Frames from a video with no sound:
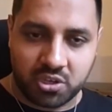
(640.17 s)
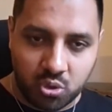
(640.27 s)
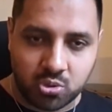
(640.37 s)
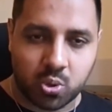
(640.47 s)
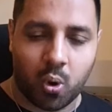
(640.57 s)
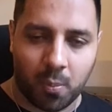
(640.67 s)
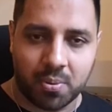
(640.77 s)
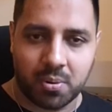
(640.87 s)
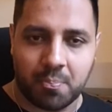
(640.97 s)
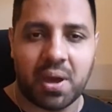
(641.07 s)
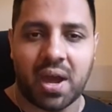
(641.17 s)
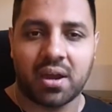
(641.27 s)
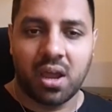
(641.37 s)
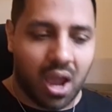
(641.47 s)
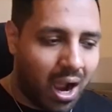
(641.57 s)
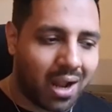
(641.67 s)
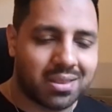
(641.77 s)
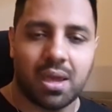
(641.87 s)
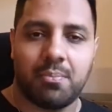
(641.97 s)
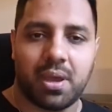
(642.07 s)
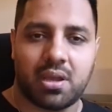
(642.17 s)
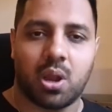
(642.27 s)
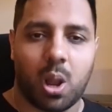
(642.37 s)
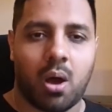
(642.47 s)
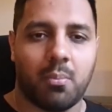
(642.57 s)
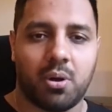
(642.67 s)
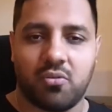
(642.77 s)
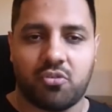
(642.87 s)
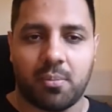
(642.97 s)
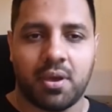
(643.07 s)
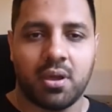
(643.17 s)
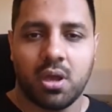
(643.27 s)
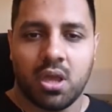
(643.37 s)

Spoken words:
you to open the pack, and they're making a lot of money from it.